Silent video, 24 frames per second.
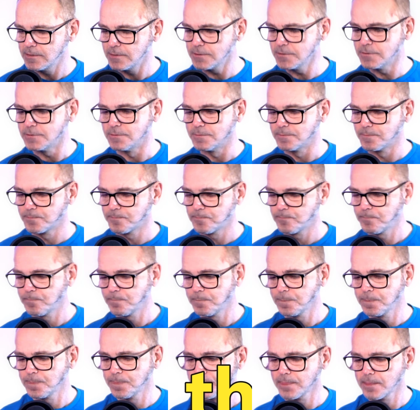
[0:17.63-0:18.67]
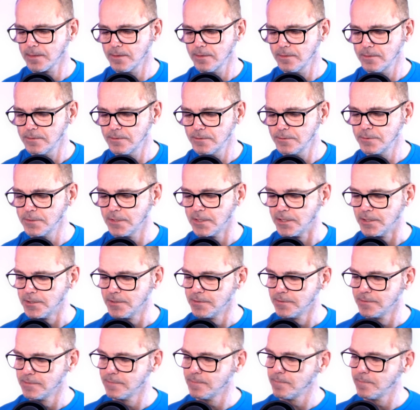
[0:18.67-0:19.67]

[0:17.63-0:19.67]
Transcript: Oh, hello.